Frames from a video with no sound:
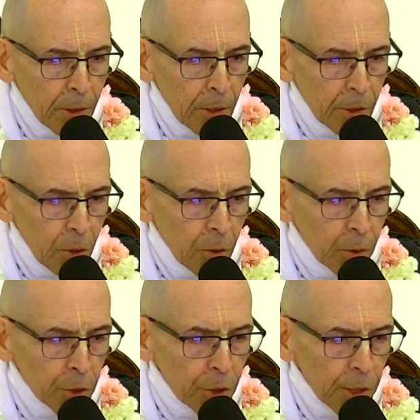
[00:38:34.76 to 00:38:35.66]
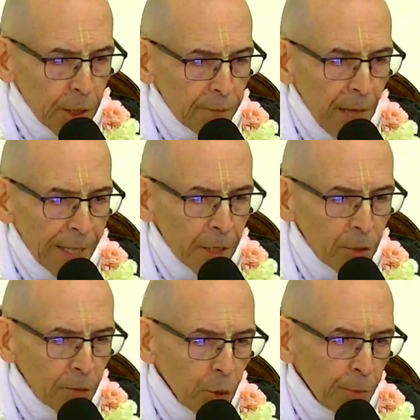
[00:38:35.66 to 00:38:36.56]
so we should take advantage
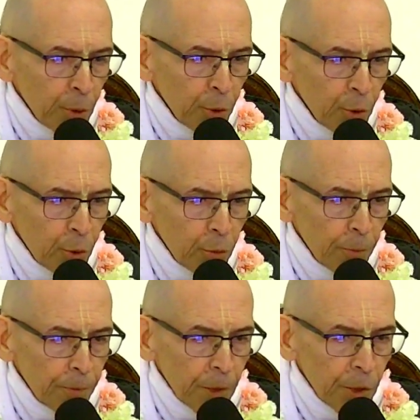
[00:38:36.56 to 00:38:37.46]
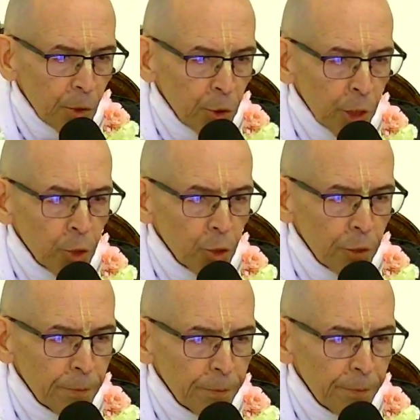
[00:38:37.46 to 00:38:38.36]
of spiritual association
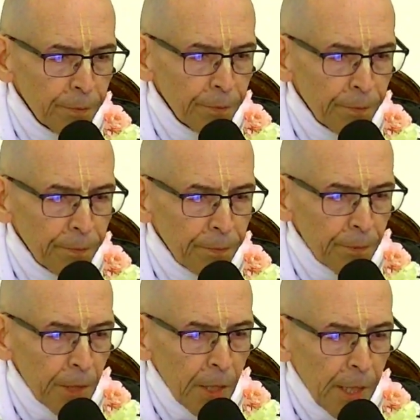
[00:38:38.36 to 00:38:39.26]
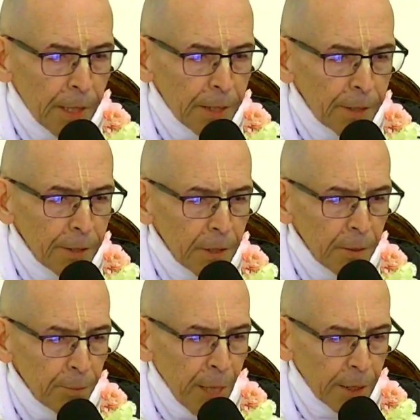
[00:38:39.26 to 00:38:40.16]
and
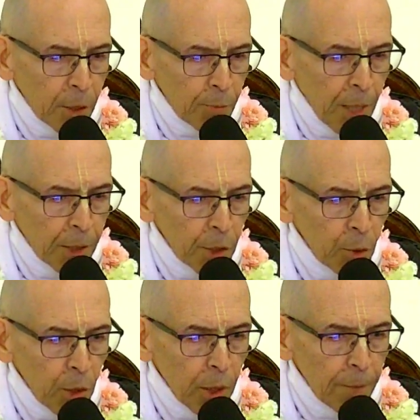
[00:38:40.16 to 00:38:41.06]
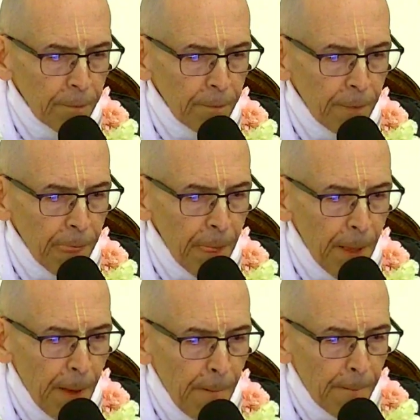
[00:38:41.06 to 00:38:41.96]
practice bhakti yoga.
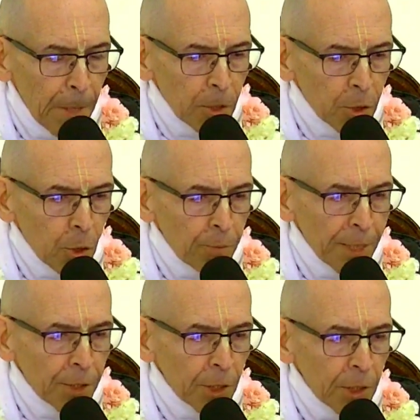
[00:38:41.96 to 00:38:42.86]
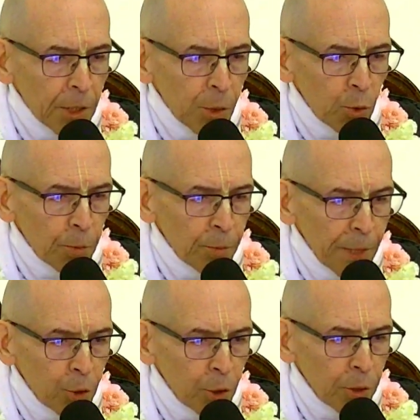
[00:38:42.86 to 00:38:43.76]
So basically, as we
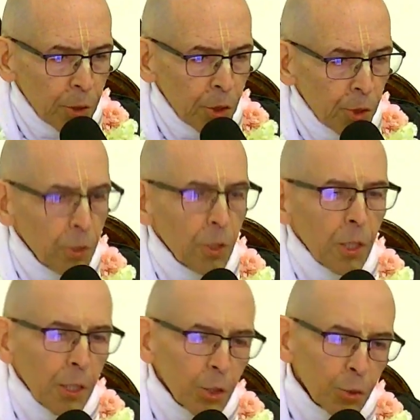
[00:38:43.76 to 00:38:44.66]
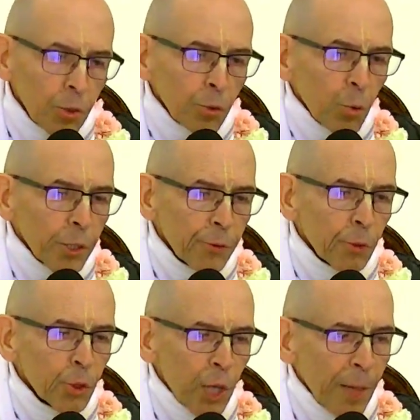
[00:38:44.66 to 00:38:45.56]
mentioned, this 23rd
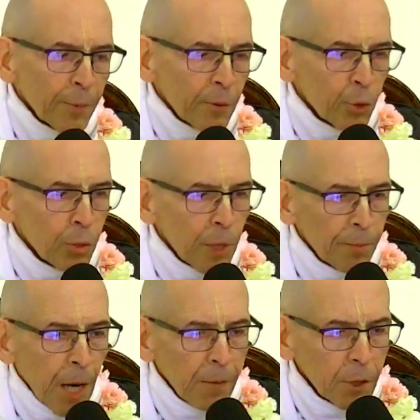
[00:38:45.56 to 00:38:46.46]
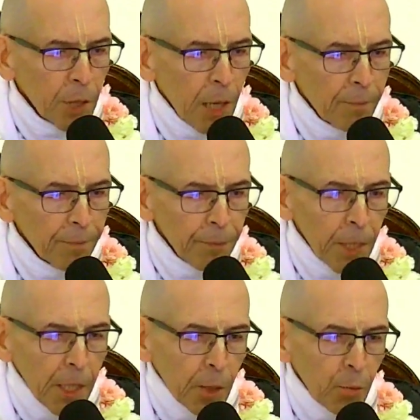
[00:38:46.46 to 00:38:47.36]
chapter of Shrimad Bhagavatam,
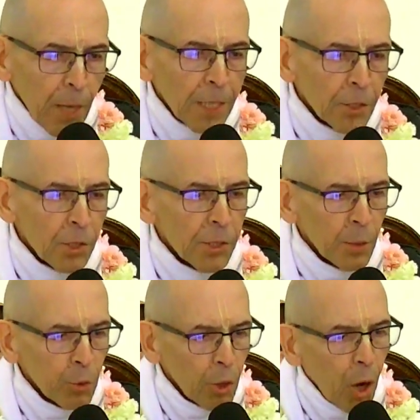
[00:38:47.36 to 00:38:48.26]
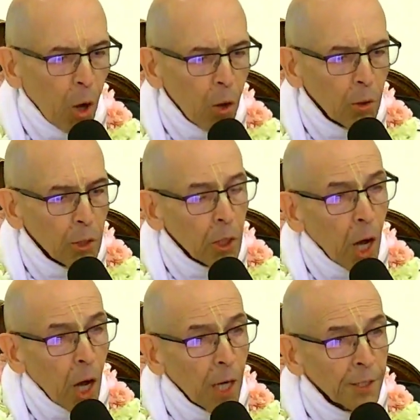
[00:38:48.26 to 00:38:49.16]
it reminds us that we're all
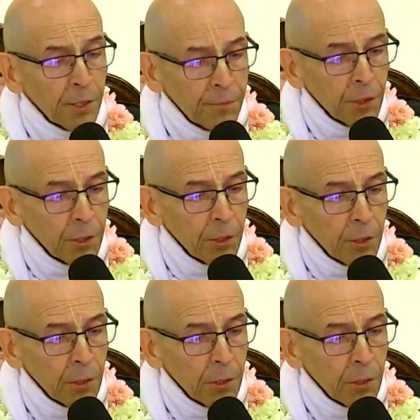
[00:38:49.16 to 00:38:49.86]
God gifted